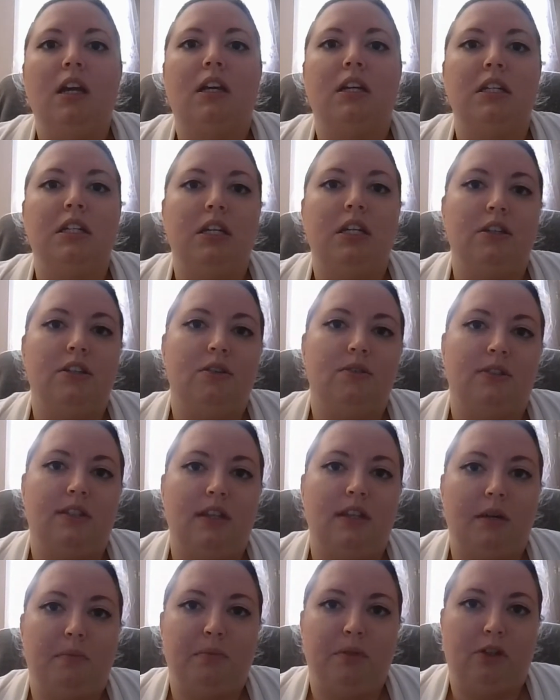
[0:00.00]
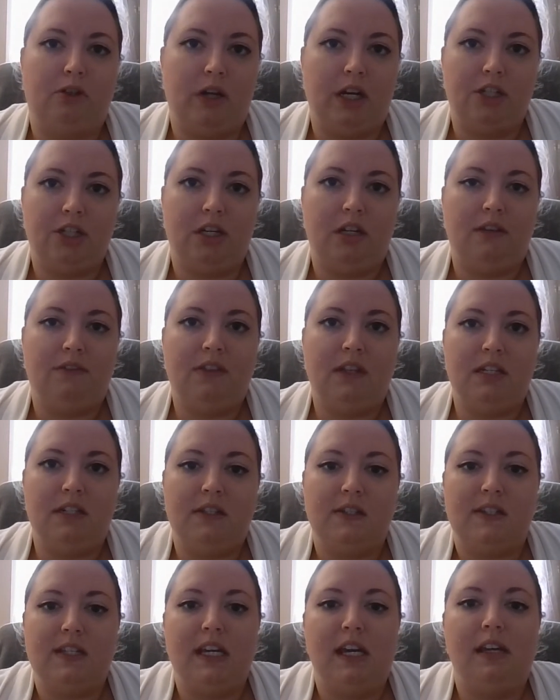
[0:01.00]
continues in their progression of the
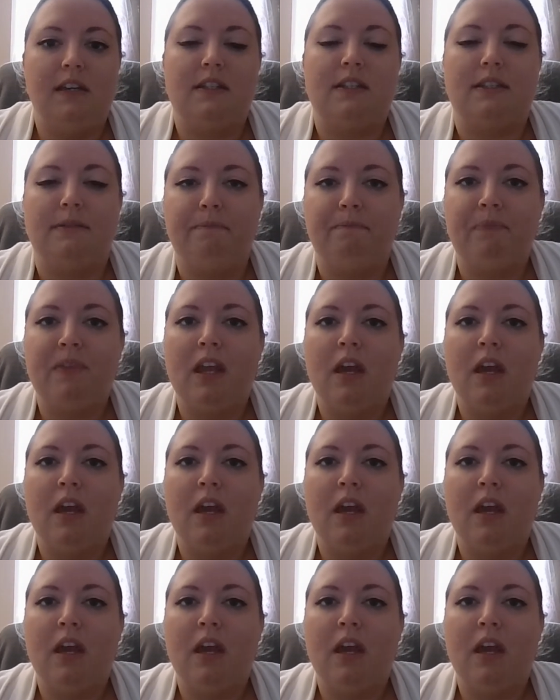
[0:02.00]
disease.